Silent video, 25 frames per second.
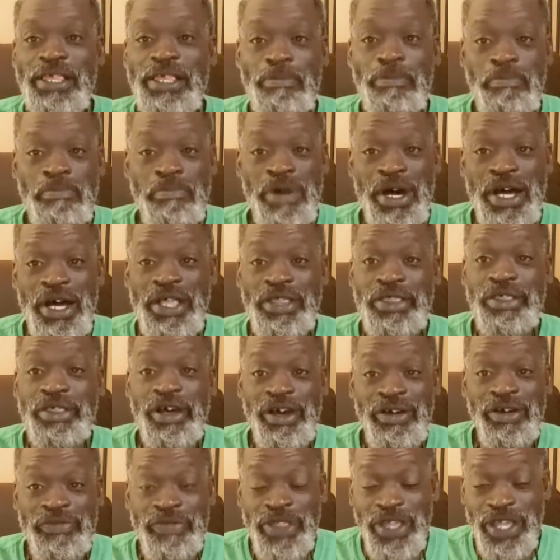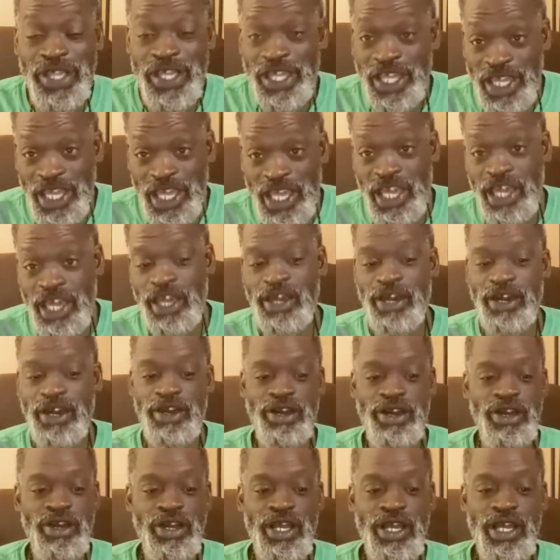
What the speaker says: month of the year.